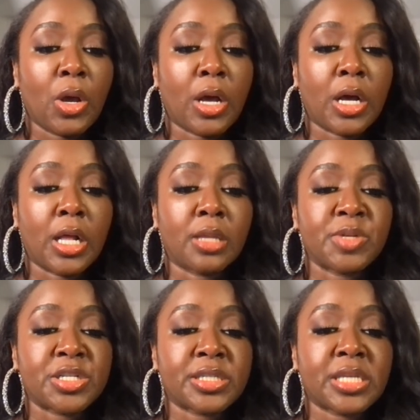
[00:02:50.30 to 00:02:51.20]
uh, let
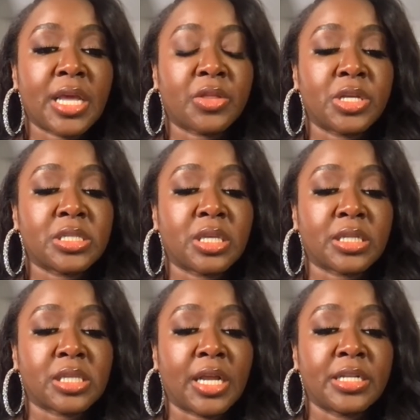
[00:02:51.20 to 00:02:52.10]
me just take these
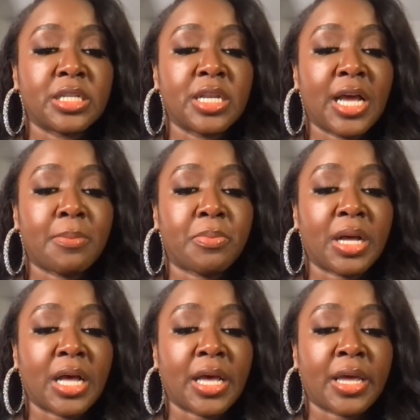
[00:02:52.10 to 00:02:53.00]
things that i did not
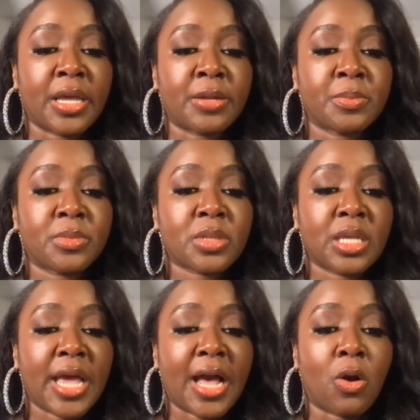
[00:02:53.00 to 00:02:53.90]
buy
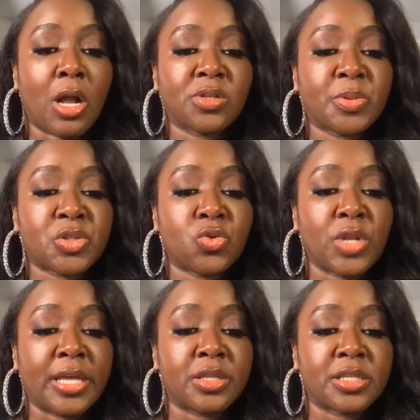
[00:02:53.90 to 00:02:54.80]
out. I was supposed to do
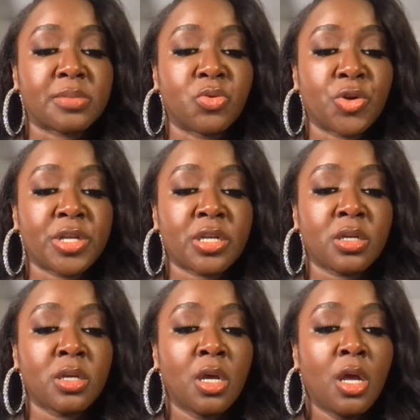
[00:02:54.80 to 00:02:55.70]
that this
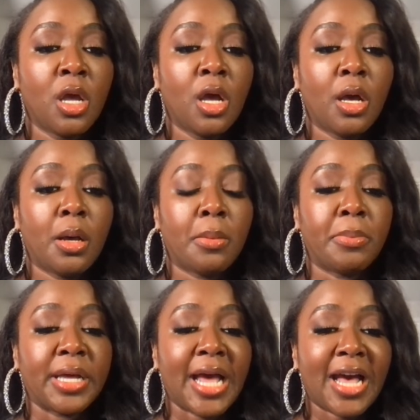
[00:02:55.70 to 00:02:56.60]
morning,
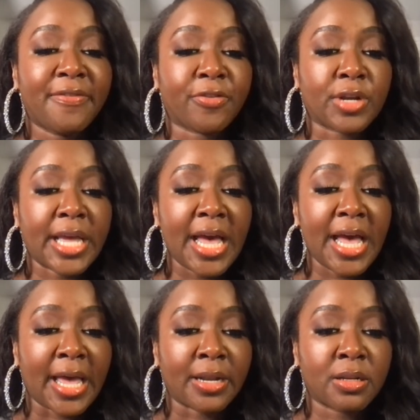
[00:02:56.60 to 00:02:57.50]
but I
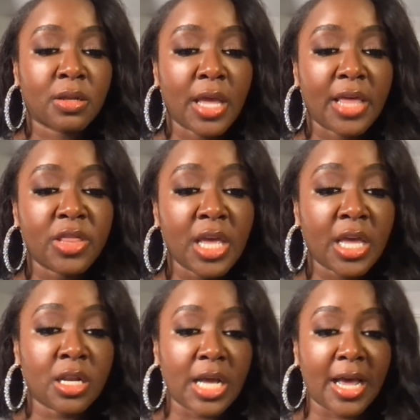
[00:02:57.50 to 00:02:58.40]
forgot. And
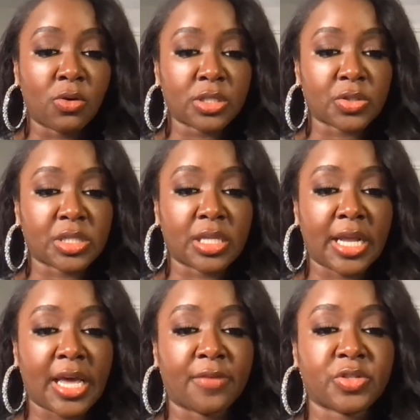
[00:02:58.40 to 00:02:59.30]
then I also see that
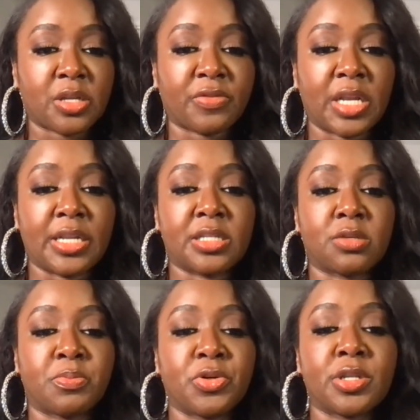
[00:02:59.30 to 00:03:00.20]
I have stuff that I need
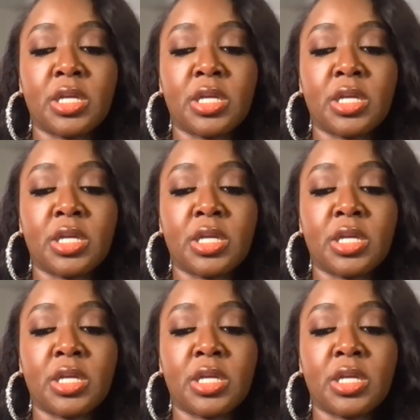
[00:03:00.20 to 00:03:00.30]
to put